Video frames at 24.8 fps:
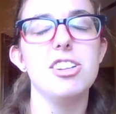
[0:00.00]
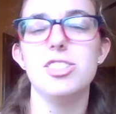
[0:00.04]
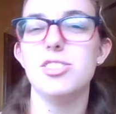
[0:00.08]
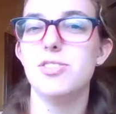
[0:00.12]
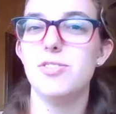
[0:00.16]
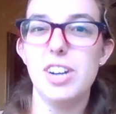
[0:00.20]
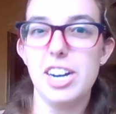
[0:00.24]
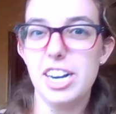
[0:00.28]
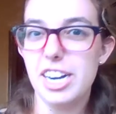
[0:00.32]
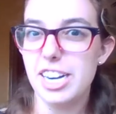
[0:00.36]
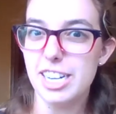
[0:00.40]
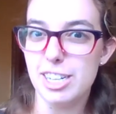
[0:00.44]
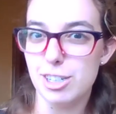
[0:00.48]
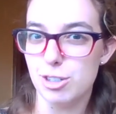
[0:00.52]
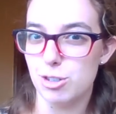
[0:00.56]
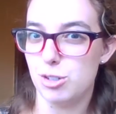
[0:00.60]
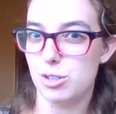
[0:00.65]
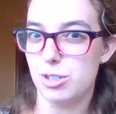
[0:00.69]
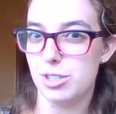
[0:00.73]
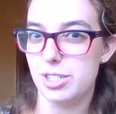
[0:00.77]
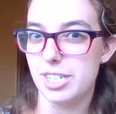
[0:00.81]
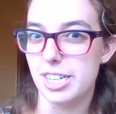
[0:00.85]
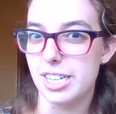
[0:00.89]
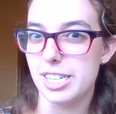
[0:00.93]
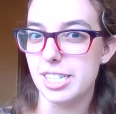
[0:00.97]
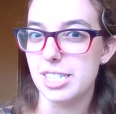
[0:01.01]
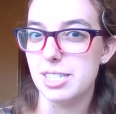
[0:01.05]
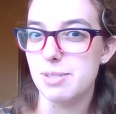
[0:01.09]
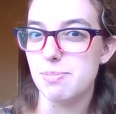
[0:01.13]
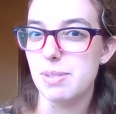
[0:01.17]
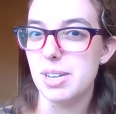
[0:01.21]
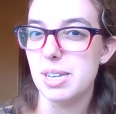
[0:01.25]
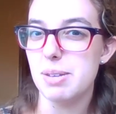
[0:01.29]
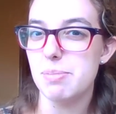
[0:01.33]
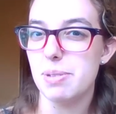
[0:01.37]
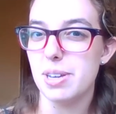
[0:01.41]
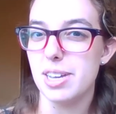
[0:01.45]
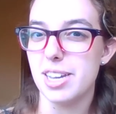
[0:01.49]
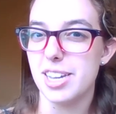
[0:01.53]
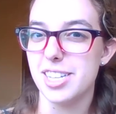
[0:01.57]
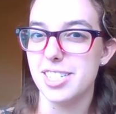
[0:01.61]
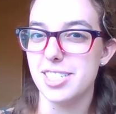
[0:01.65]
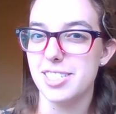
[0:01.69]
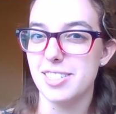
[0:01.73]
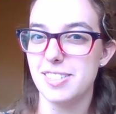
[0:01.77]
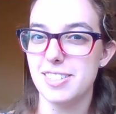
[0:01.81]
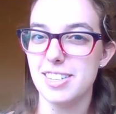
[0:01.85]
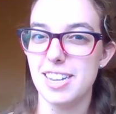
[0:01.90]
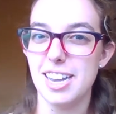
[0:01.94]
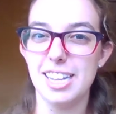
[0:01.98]
very interesting to me
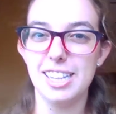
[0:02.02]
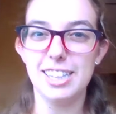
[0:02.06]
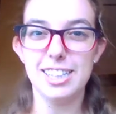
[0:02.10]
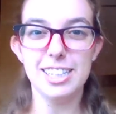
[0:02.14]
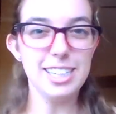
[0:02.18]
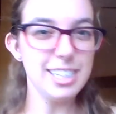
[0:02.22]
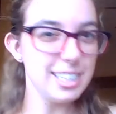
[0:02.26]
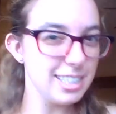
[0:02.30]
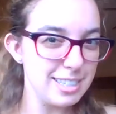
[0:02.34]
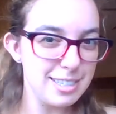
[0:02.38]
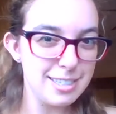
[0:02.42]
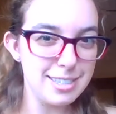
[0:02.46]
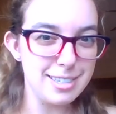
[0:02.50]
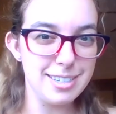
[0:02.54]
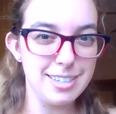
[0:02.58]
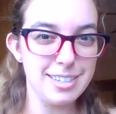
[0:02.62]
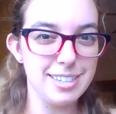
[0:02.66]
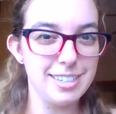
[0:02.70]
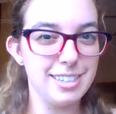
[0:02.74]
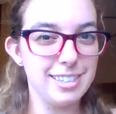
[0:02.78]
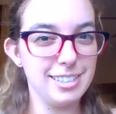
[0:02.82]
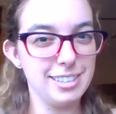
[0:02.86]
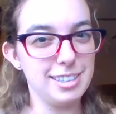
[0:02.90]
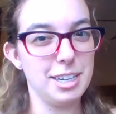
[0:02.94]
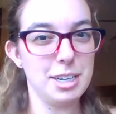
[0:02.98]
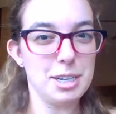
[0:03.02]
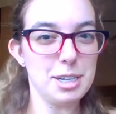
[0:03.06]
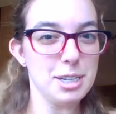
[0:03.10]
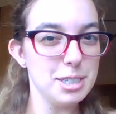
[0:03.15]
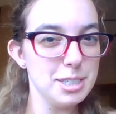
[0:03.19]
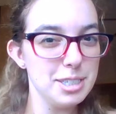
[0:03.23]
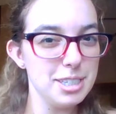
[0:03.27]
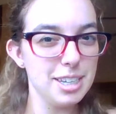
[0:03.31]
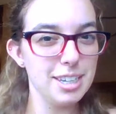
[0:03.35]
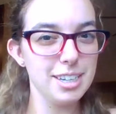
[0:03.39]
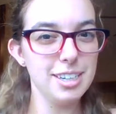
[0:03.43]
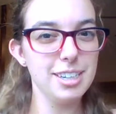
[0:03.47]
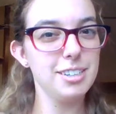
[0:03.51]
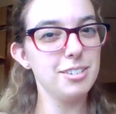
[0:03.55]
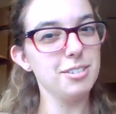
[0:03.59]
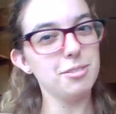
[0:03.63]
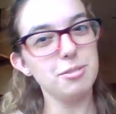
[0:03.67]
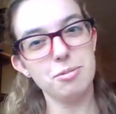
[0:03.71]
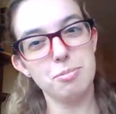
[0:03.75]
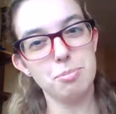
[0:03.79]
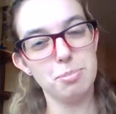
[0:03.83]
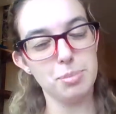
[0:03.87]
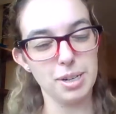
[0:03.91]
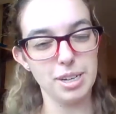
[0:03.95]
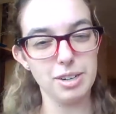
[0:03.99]
because at least, like I said,
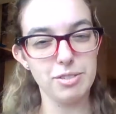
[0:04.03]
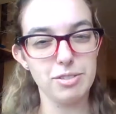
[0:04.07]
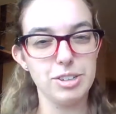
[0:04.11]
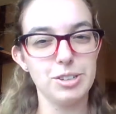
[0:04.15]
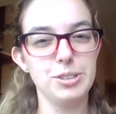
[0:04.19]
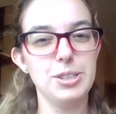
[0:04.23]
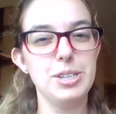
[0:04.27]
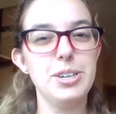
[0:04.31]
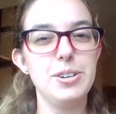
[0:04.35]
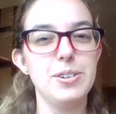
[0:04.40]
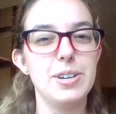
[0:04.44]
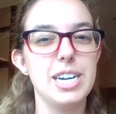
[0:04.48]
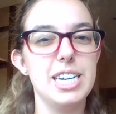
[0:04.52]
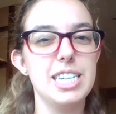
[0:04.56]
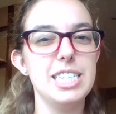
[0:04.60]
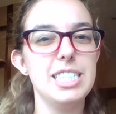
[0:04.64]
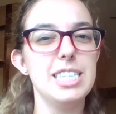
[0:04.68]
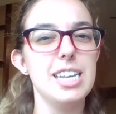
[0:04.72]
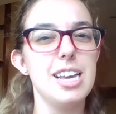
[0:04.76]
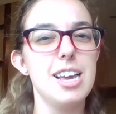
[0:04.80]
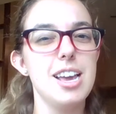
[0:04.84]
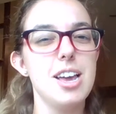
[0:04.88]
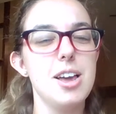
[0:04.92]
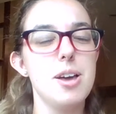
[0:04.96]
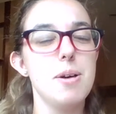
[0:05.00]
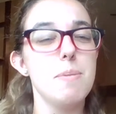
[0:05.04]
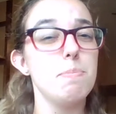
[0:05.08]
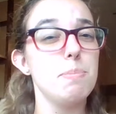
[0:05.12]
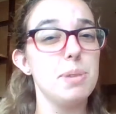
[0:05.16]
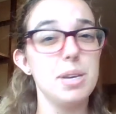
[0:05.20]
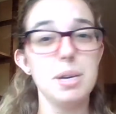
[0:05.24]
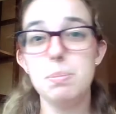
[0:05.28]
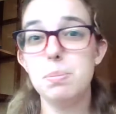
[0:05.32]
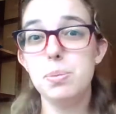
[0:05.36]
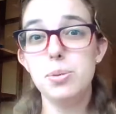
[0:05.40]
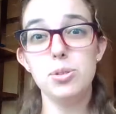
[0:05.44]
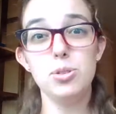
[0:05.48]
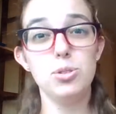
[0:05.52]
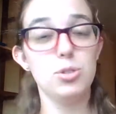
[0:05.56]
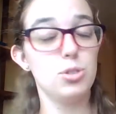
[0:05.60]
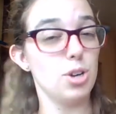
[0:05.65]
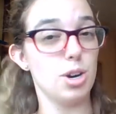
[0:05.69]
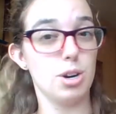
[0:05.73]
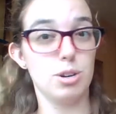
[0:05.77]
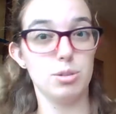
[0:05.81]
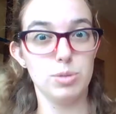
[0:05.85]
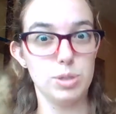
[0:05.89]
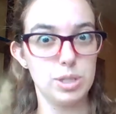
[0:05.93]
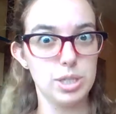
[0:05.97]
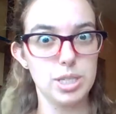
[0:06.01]
being from the US, people
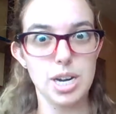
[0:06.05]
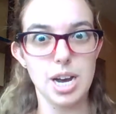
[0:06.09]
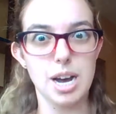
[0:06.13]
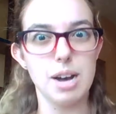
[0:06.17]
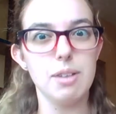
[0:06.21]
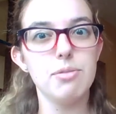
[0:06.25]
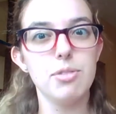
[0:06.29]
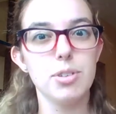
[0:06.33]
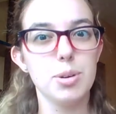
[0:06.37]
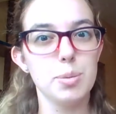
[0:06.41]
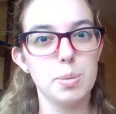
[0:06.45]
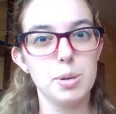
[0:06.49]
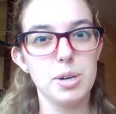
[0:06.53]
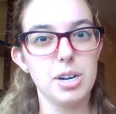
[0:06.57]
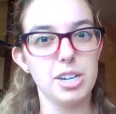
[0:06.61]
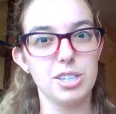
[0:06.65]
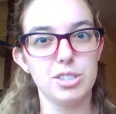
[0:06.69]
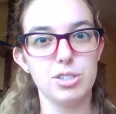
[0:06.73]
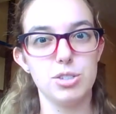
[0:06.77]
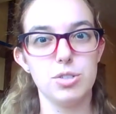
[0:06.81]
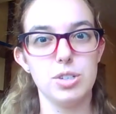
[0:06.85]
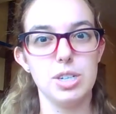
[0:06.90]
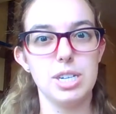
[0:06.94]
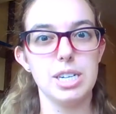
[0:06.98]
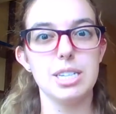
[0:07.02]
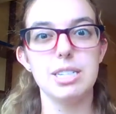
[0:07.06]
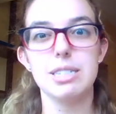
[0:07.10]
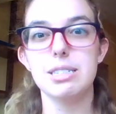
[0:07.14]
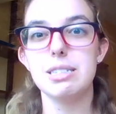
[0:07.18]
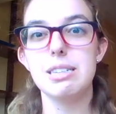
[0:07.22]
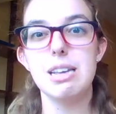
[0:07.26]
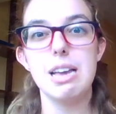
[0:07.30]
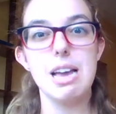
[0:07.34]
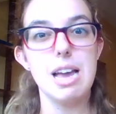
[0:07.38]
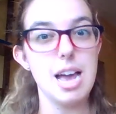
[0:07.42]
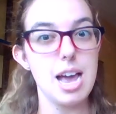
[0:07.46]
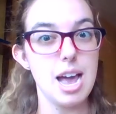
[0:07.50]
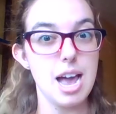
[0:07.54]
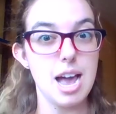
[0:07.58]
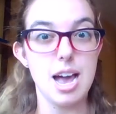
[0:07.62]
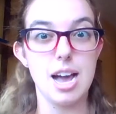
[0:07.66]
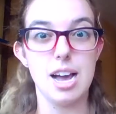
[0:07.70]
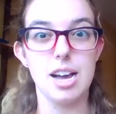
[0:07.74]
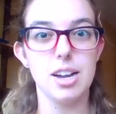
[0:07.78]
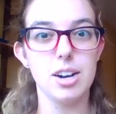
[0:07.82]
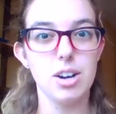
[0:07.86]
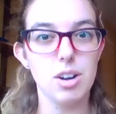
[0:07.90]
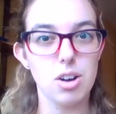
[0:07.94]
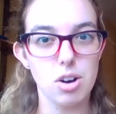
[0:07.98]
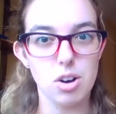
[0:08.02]
don't stop for pedestrians
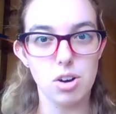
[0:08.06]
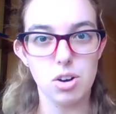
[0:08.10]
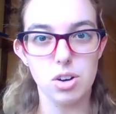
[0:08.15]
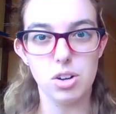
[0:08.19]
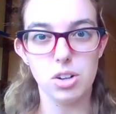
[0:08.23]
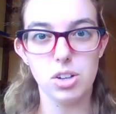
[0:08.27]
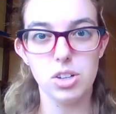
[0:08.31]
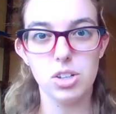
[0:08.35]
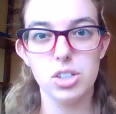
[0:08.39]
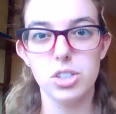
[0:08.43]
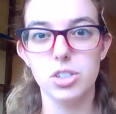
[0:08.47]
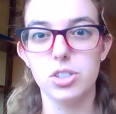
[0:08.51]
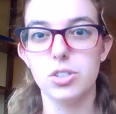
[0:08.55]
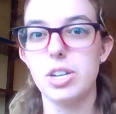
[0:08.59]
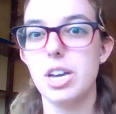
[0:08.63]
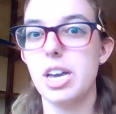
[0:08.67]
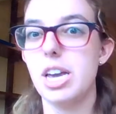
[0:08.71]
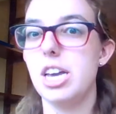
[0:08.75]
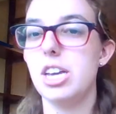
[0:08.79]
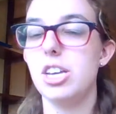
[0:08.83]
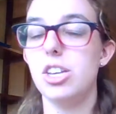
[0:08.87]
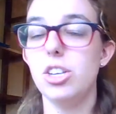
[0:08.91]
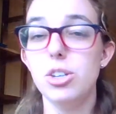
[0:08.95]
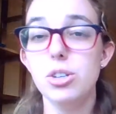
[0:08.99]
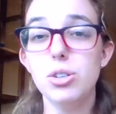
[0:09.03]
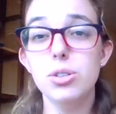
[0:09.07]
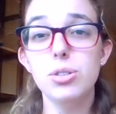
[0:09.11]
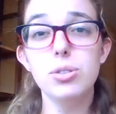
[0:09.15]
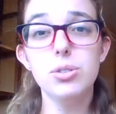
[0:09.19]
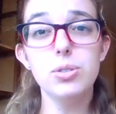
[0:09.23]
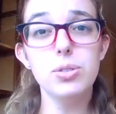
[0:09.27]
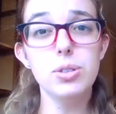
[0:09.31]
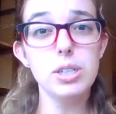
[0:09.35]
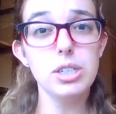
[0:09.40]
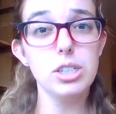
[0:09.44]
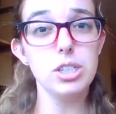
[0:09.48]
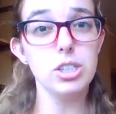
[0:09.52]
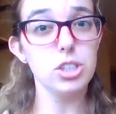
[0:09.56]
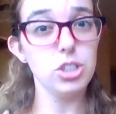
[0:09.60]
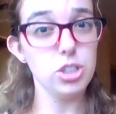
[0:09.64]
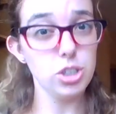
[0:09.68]
at all, okay? You